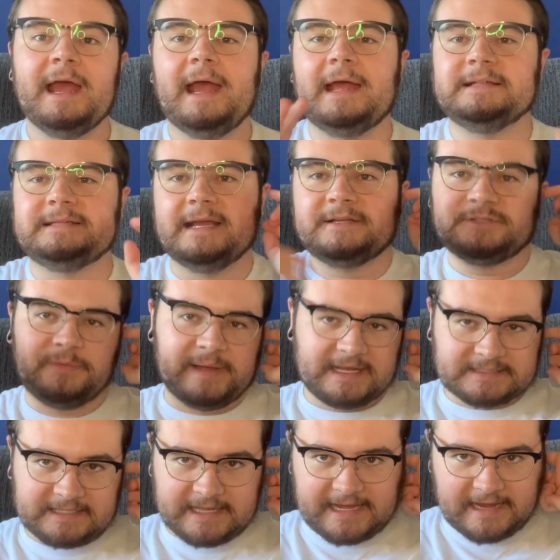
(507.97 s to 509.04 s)
and takes her back
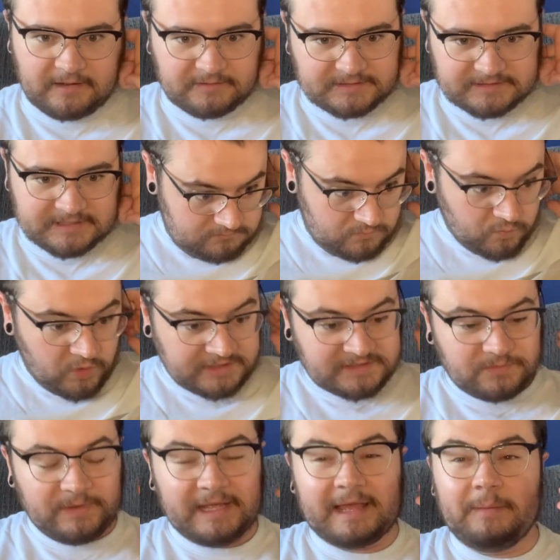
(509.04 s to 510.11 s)
to the house. Once
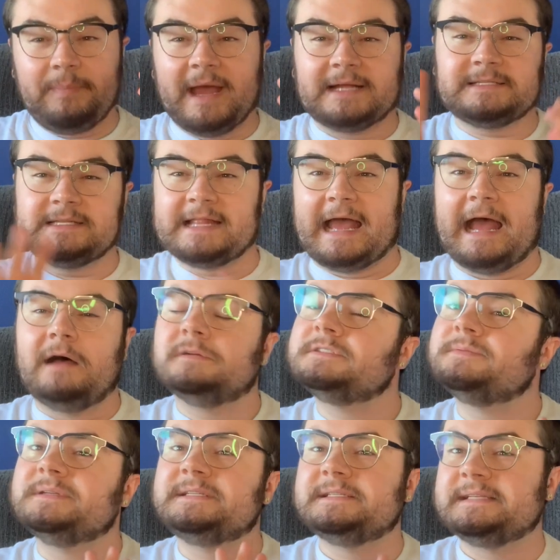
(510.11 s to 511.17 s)
we get back to the house
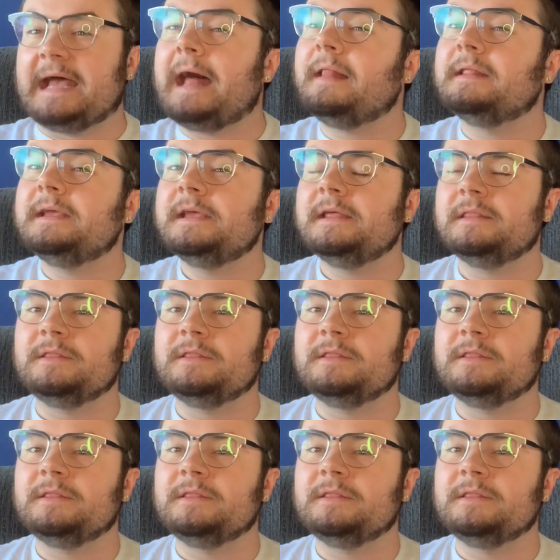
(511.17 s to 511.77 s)
with Sally,